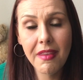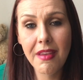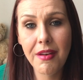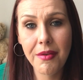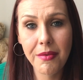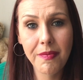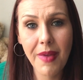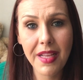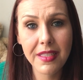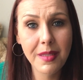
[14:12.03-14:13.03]

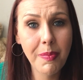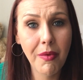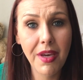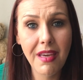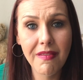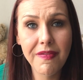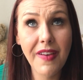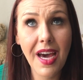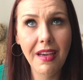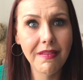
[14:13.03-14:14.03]
at this point,
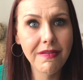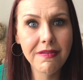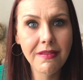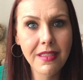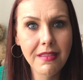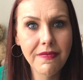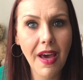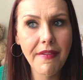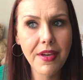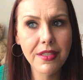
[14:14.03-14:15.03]
five
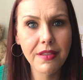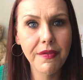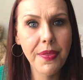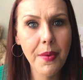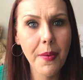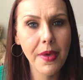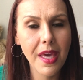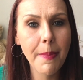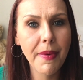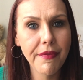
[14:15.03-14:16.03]
years of throwing
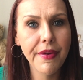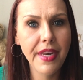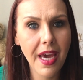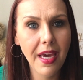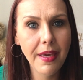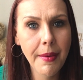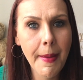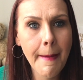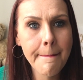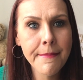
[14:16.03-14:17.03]
up every day.
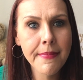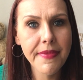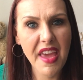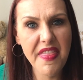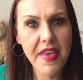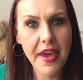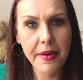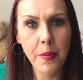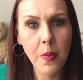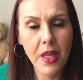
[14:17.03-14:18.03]
And
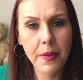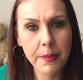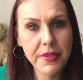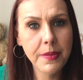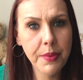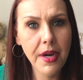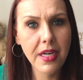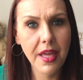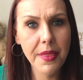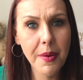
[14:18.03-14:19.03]
then while I was
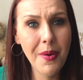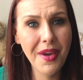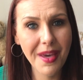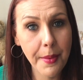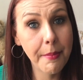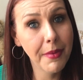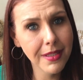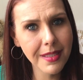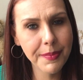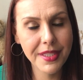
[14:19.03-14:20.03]
pregnant, throwing up
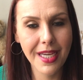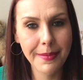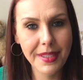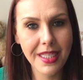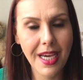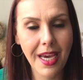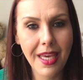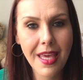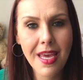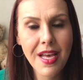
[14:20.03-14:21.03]
multiple times a
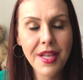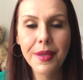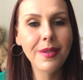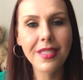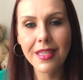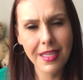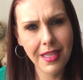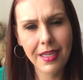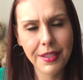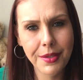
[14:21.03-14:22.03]
day, there was nothing
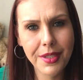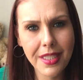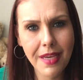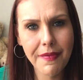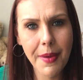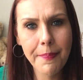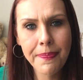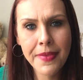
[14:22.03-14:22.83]
they could do to save them.